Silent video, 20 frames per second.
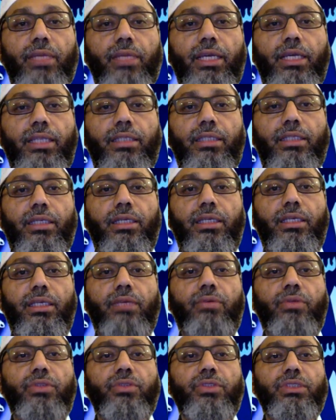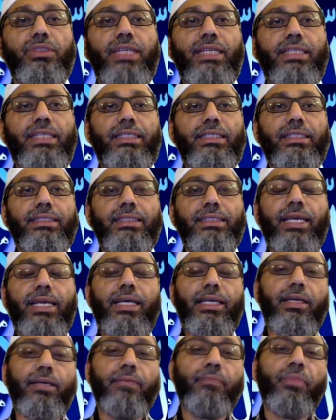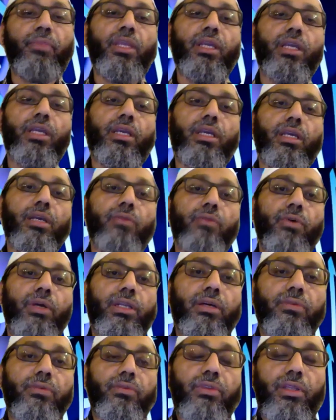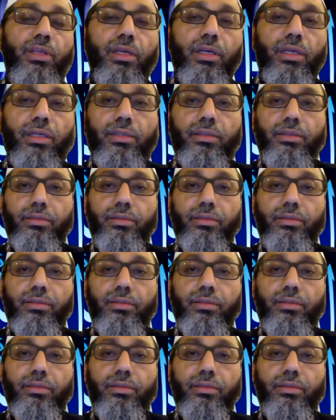and he was reciting this ayah, one of the